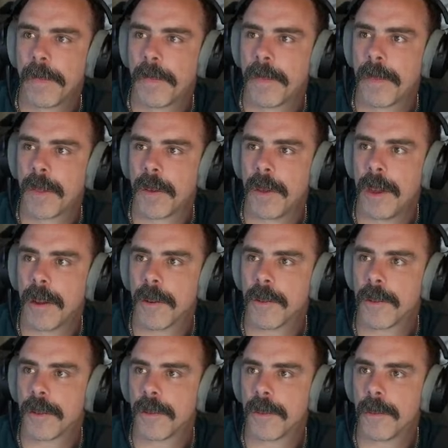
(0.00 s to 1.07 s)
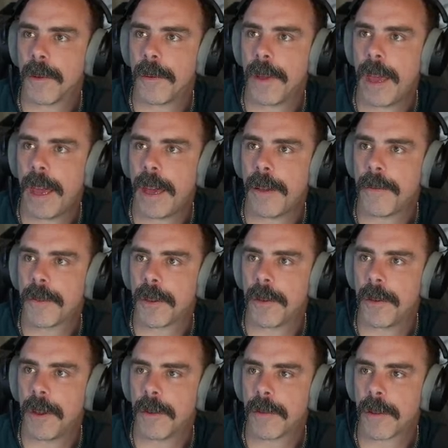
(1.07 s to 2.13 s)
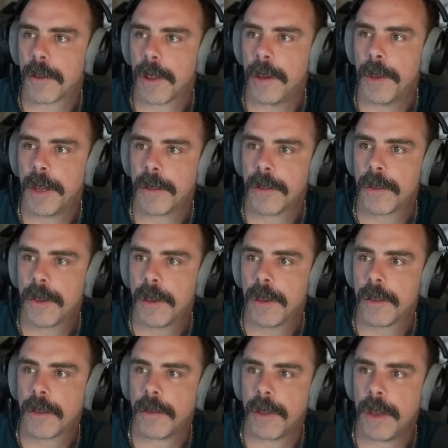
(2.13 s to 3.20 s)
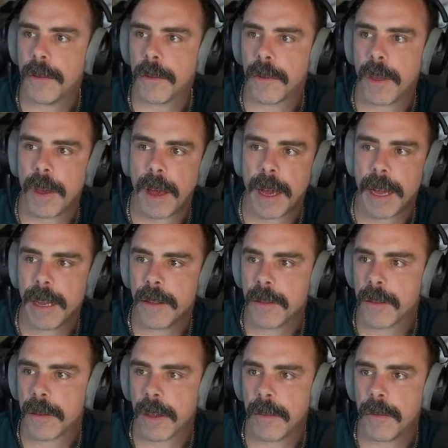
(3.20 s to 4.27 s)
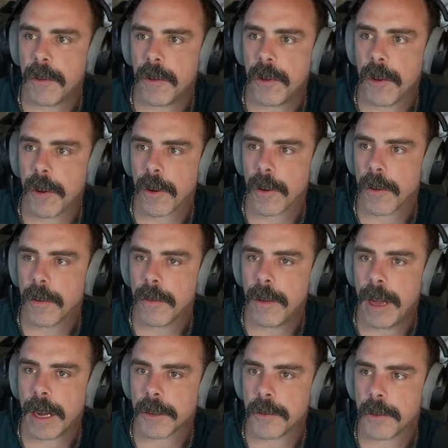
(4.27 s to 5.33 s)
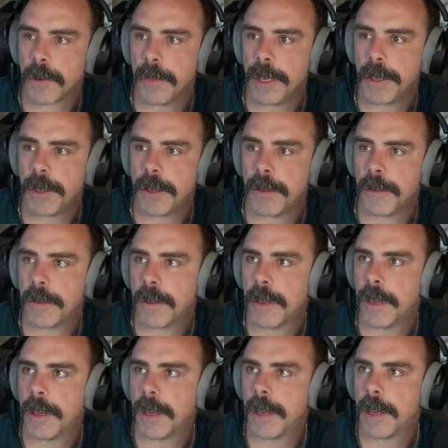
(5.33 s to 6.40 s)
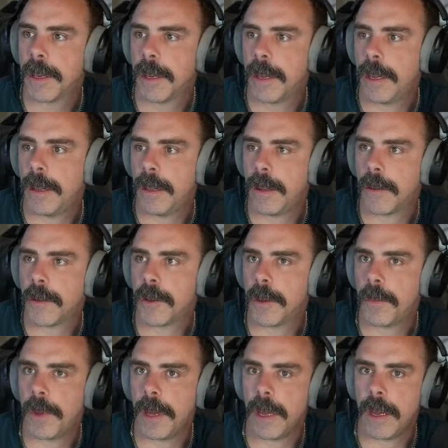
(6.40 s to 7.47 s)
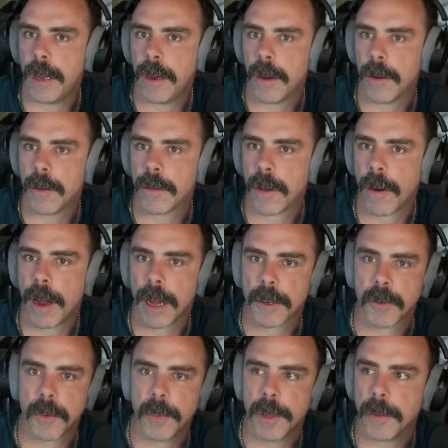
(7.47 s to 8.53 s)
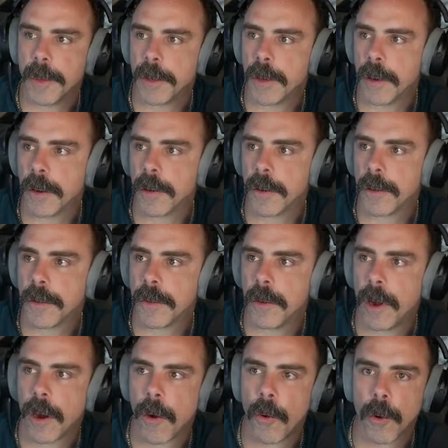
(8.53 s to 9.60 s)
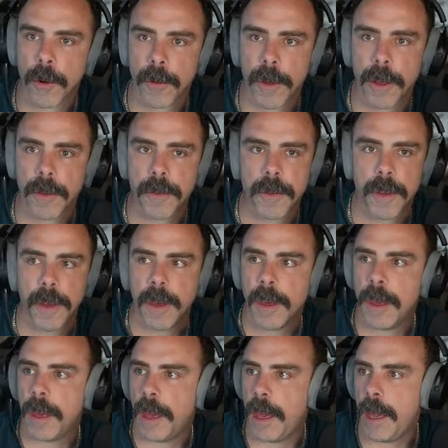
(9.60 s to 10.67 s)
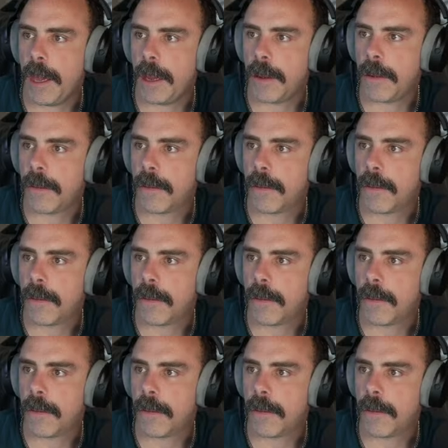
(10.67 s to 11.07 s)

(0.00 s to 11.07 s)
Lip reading: so here's what we have. So here's our limits. So these are the heights, gives you your actual dimensions. And then there should be, here is our actual bill of materials, our order list, and